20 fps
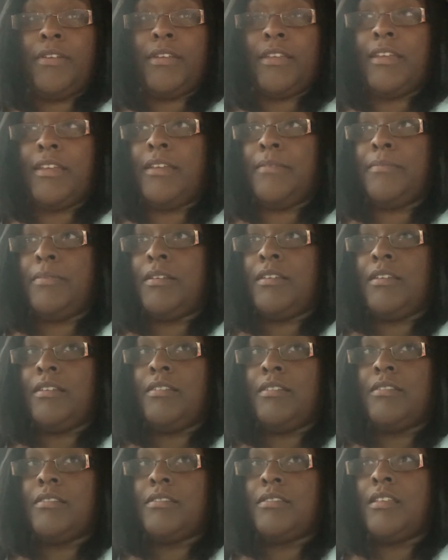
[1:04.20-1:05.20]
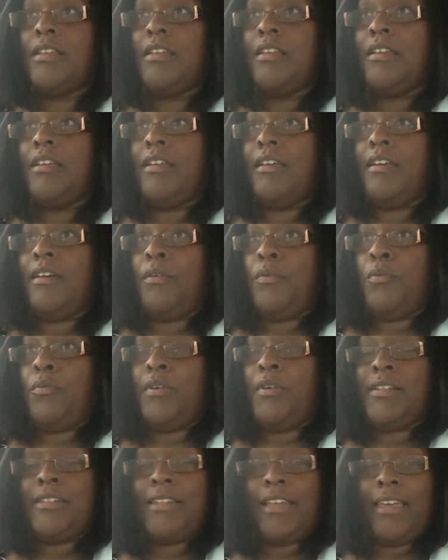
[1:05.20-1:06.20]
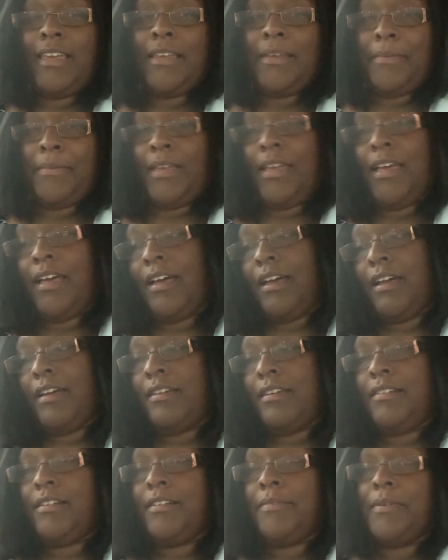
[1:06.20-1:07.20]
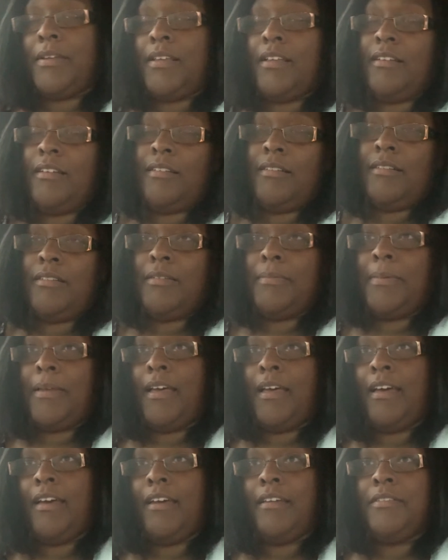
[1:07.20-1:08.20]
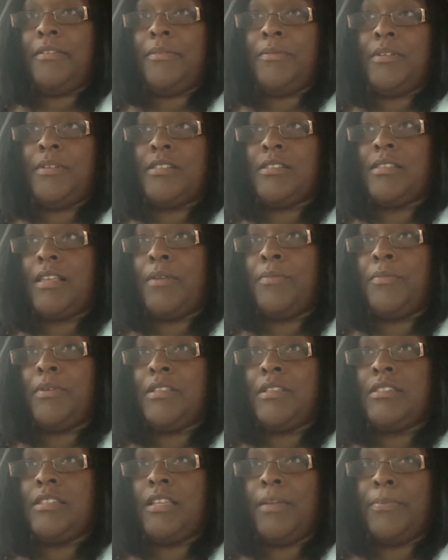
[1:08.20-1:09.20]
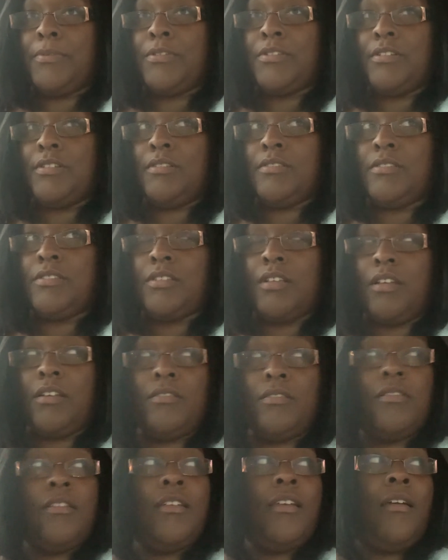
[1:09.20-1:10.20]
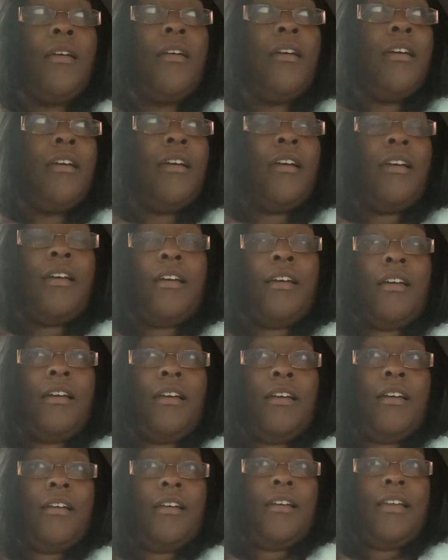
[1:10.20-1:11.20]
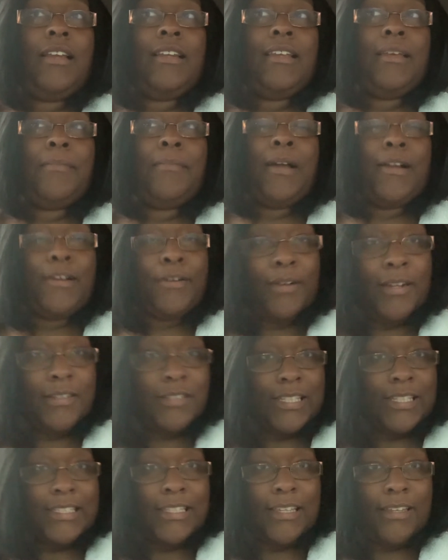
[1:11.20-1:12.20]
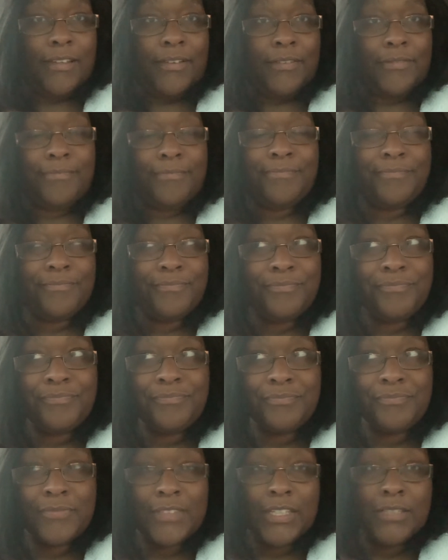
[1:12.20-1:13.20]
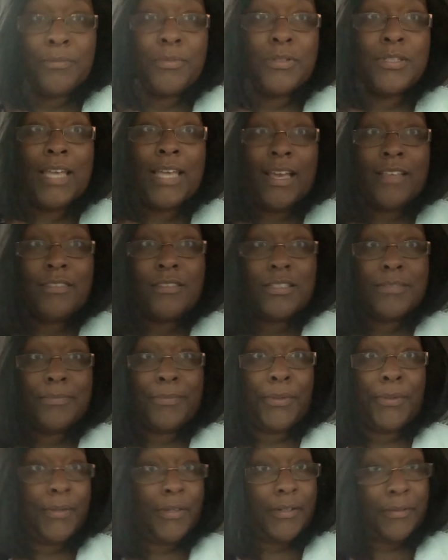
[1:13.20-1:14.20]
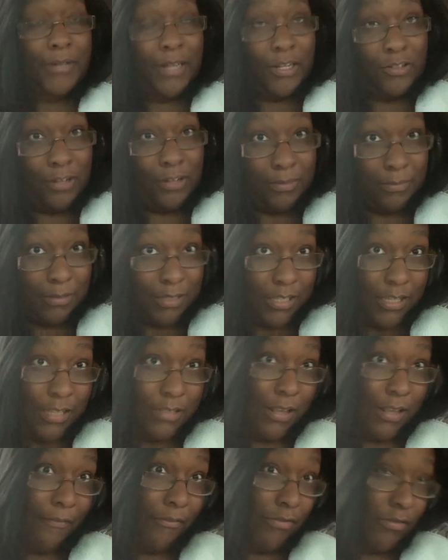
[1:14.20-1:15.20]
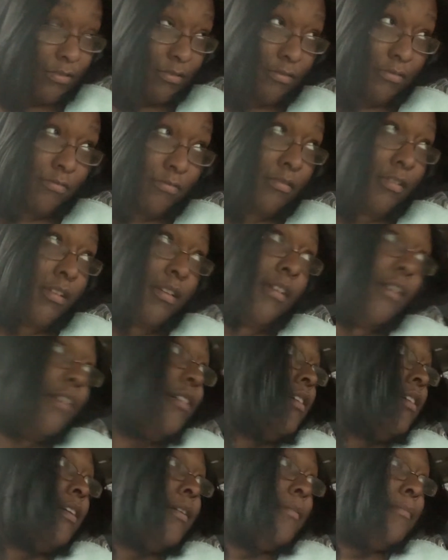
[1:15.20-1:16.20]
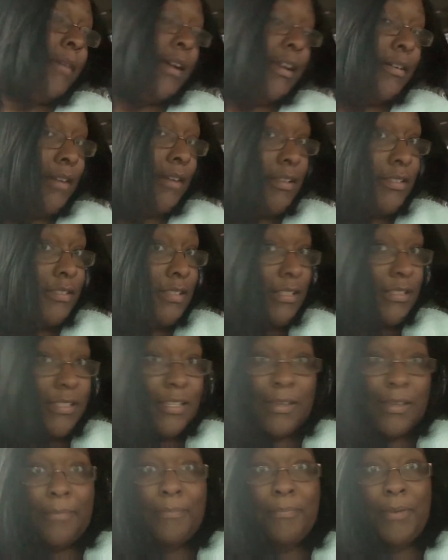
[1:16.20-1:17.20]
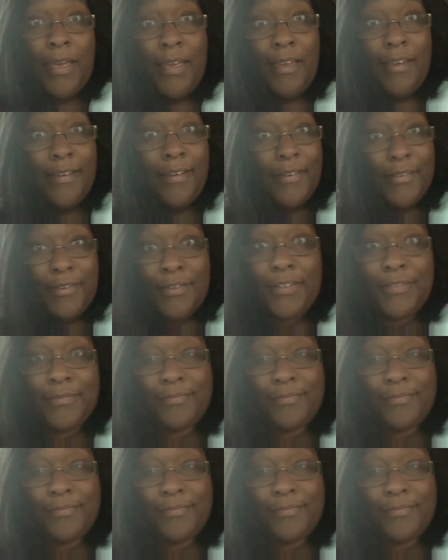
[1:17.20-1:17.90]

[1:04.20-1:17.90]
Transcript: again, because one day it'd be hot and it'd be cold, but hot don't want to stay one temperature. So, and then my crazy self, because it was hot this morning when I dropped the kids off of school, my crazy self took a bath,